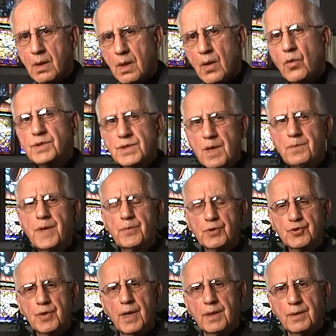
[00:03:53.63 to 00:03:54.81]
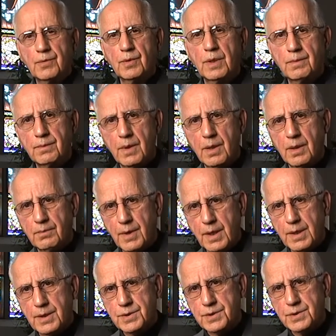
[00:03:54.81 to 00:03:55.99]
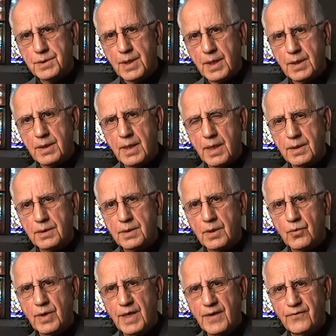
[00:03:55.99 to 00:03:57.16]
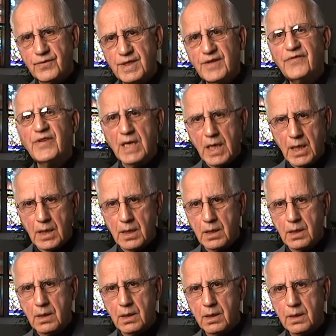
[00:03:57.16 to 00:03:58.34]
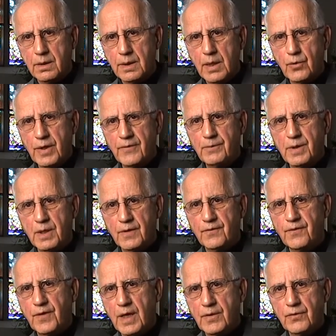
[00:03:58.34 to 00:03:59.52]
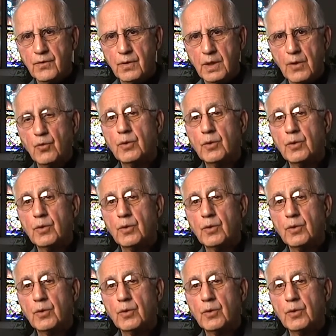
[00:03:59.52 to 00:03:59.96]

Well, some people try to make us think that we have deviated, that we have been unfaithful, that we're